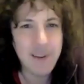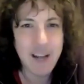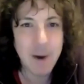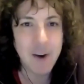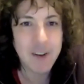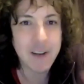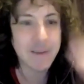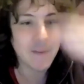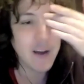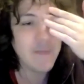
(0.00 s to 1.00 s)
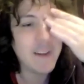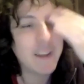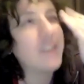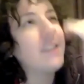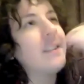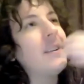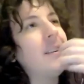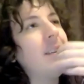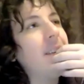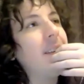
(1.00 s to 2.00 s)
a market for it. I think,
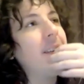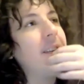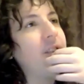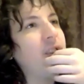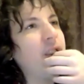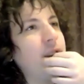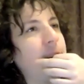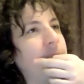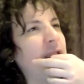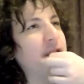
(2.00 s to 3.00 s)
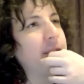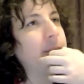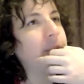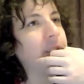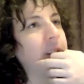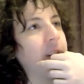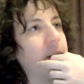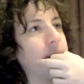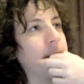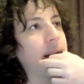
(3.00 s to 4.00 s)
I think snooker's a
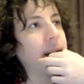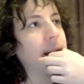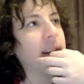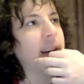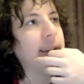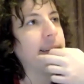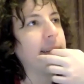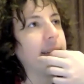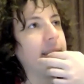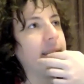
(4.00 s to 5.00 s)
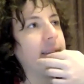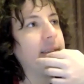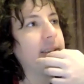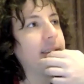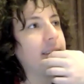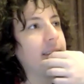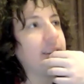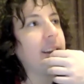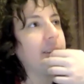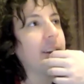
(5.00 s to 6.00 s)
lot bigger than the
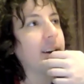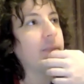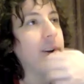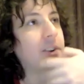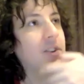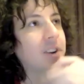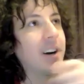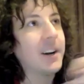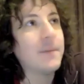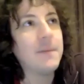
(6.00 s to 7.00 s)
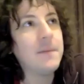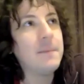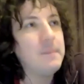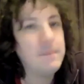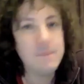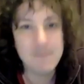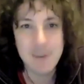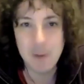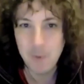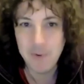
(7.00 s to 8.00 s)
TV coverage kind of
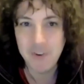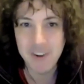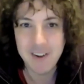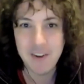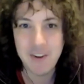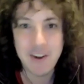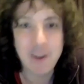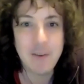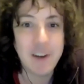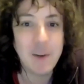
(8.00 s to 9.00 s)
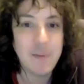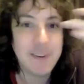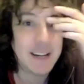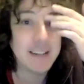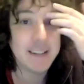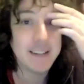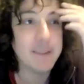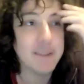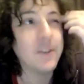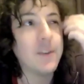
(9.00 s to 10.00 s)
awards it, because I don't feel like there's
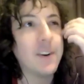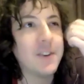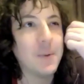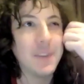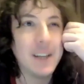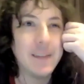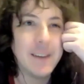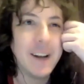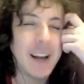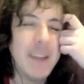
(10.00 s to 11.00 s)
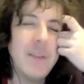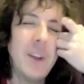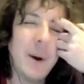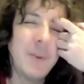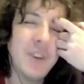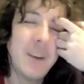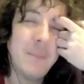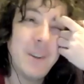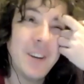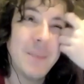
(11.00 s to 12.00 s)
enough on terrestrial TV. Like, even the World
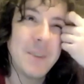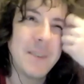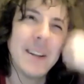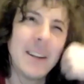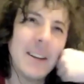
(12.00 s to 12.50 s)
Championships, I think